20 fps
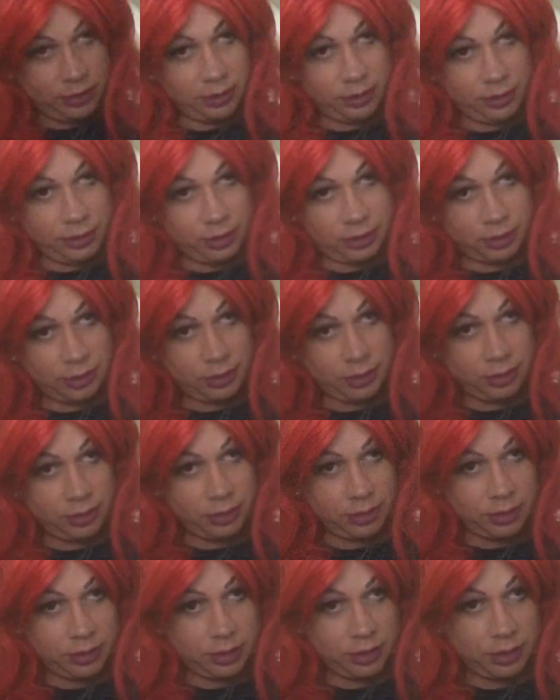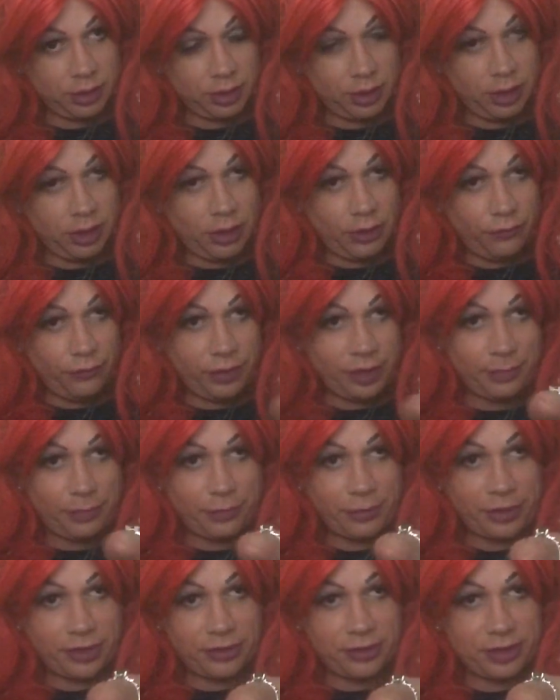Huh. When I
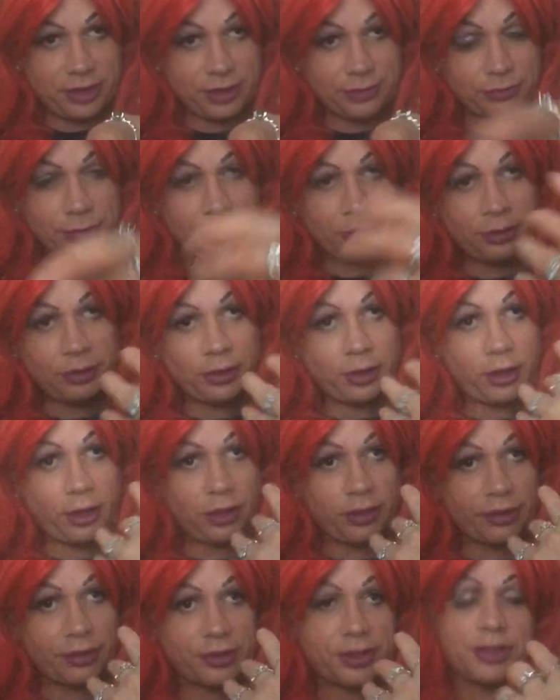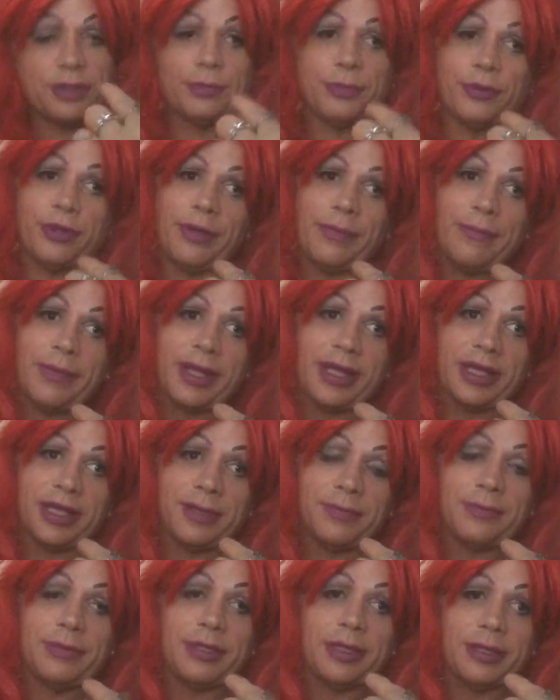point this one, all of these are pointing back
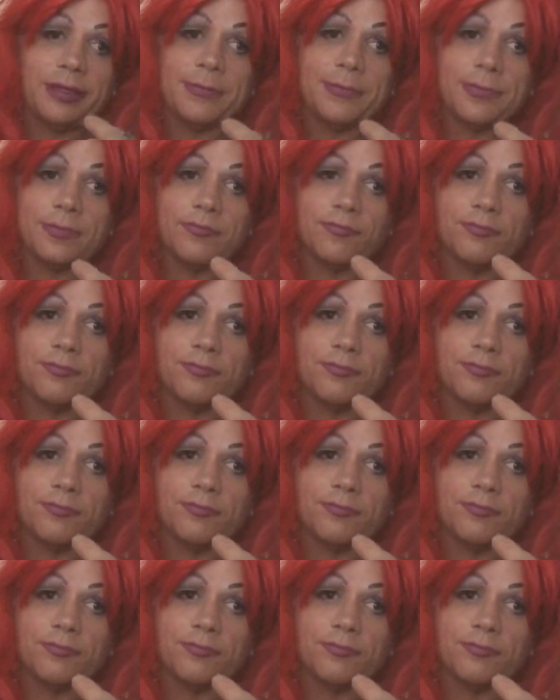at me.